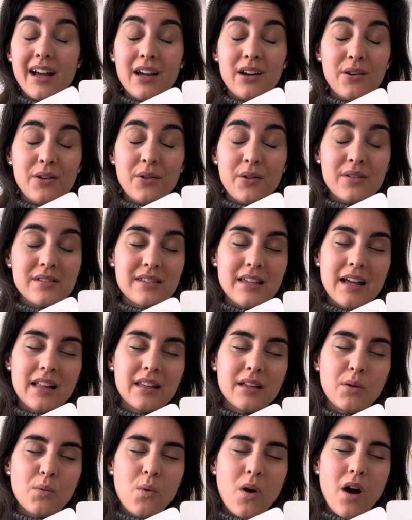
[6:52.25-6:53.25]
I don't know
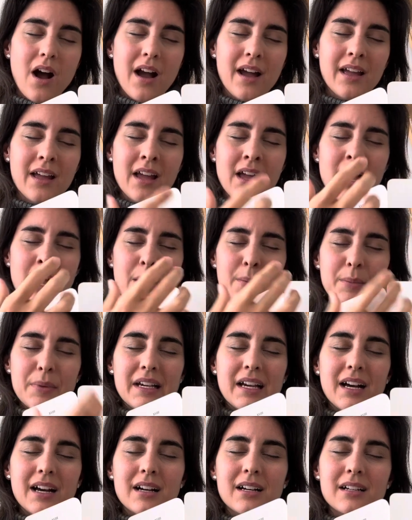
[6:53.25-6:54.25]
exactly why,
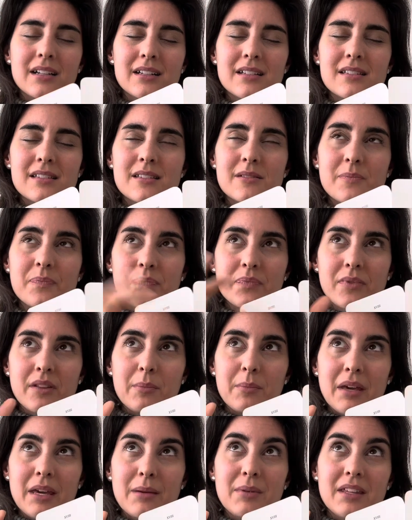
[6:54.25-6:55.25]
because
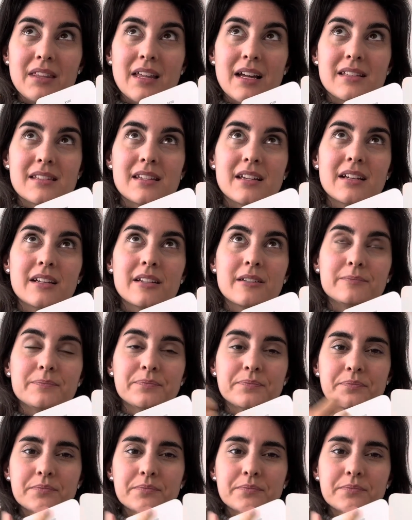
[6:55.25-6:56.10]
maybe that's it.